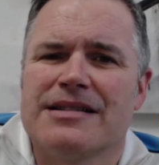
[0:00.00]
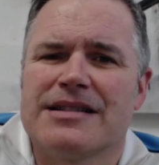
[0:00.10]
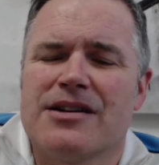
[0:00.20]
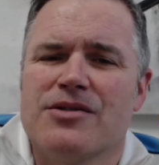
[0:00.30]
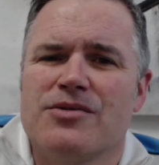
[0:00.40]

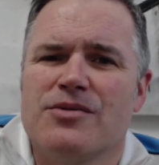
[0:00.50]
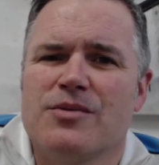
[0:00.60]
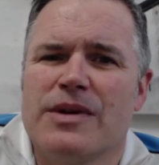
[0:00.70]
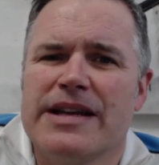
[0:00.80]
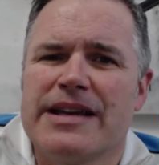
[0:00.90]
so
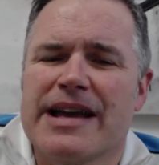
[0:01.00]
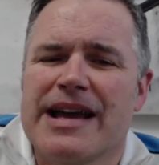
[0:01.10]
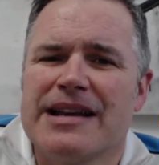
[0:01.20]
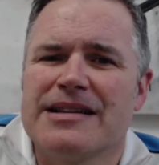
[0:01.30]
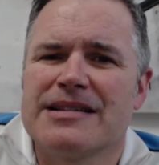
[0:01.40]
we
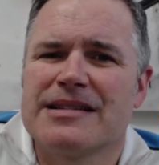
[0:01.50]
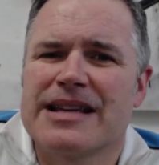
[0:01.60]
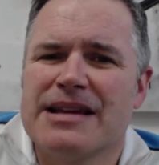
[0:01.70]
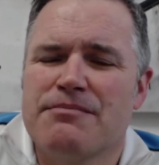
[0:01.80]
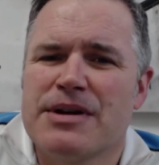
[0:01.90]
can
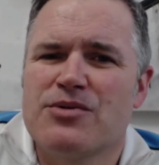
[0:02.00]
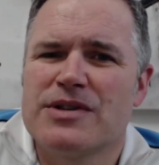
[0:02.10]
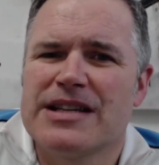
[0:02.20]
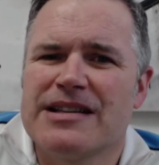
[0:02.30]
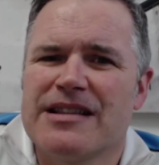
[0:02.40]
keep
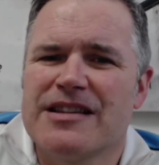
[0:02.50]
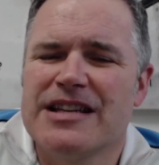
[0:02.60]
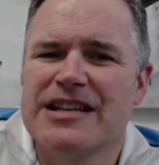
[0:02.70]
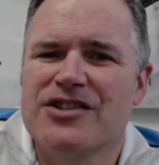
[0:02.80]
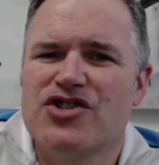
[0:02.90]
building
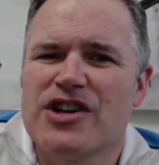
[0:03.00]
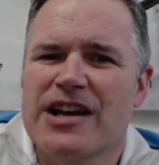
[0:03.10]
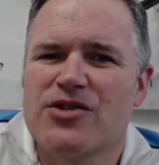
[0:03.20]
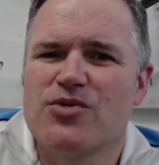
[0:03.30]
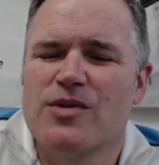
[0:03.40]
the
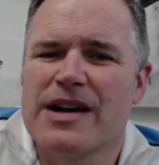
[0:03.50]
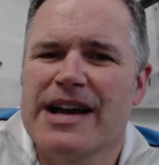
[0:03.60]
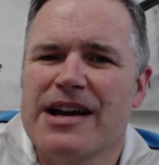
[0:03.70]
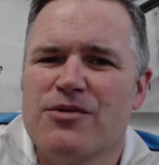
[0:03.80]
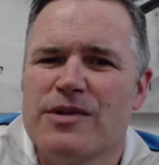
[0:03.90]
channel
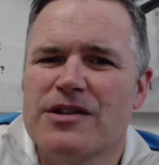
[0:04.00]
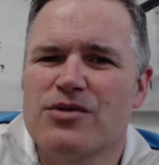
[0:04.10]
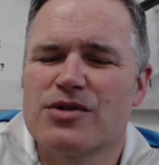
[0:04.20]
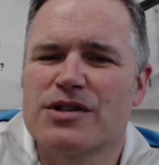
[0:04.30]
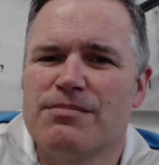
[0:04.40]
out with
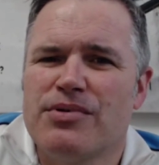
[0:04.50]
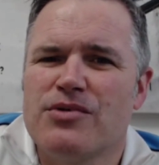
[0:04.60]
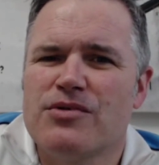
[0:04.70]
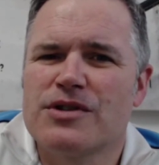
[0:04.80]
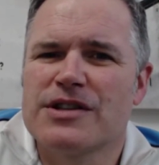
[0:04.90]
your
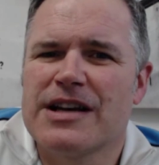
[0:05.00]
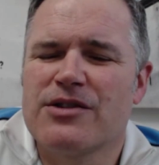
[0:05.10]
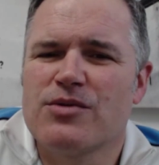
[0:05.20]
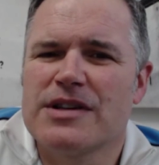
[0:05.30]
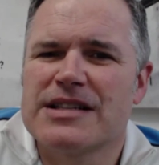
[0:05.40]
support.
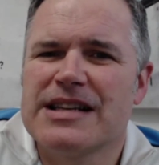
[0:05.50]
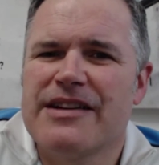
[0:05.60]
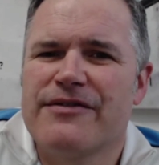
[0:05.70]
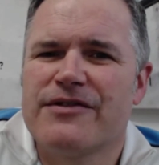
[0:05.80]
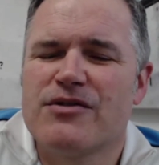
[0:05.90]
And all that's
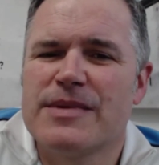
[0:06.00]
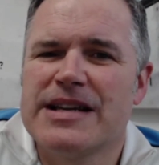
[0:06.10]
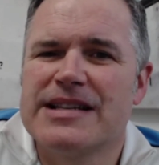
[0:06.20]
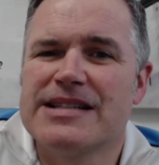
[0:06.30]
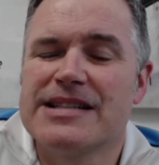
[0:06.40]
left for
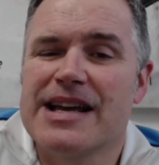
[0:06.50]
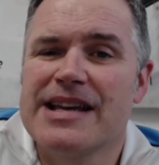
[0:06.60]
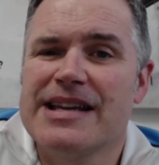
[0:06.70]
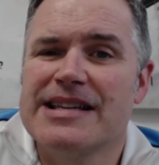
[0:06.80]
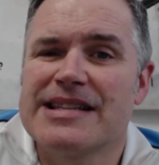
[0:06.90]
me to
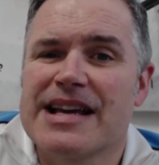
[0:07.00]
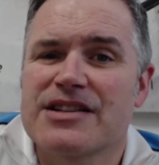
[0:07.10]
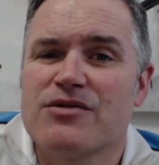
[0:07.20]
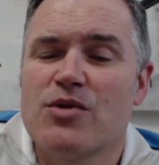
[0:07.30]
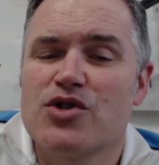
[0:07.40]
say is
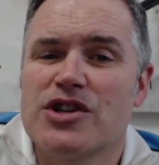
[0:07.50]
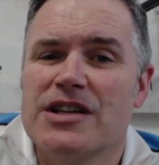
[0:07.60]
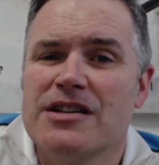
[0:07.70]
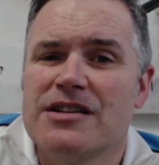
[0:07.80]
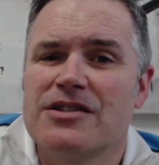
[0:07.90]
thanks for
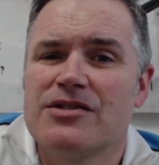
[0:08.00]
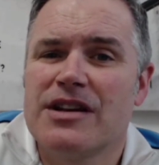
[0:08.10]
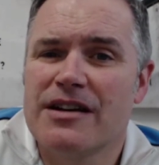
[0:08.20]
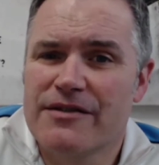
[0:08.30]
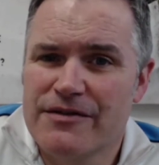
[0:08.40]
watching, good
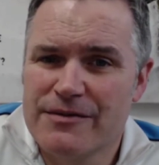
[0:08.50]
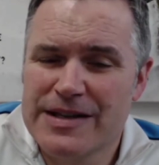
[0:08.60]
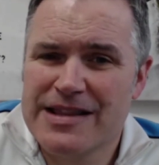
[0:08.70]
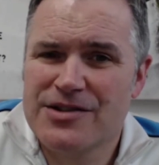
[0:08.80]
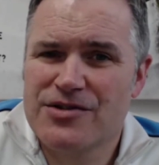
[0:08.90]
luck
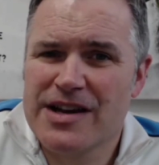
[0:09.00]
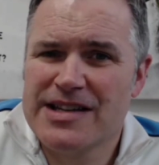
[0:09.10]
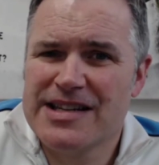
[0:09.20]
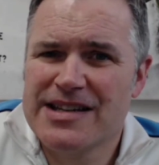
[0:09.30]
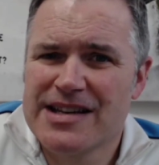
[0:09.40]
with the
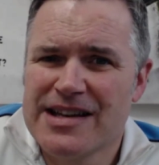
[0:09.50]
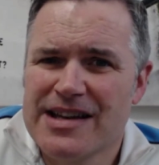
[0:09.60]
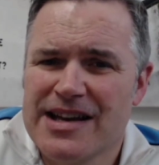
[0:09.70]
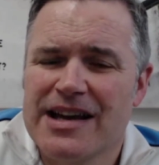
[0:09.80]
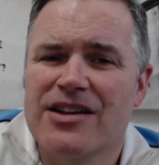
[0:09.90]
trading,
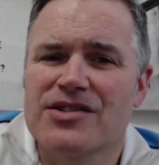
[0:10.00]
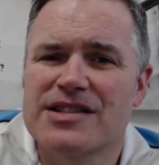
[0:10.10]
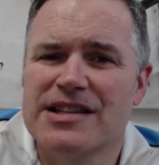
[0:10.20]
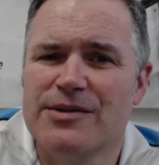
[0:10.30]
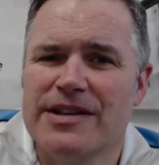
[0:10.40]
and I'll
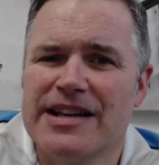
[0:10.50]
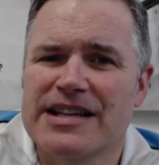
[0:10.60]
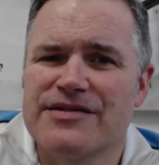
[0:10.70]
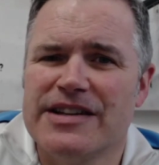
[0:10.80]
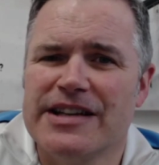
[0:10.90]
see you in the
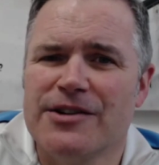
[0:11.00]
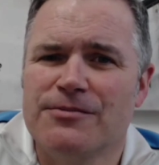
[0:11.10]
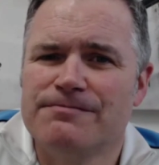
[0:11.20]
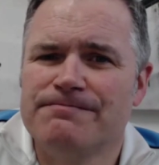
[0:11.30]
next video.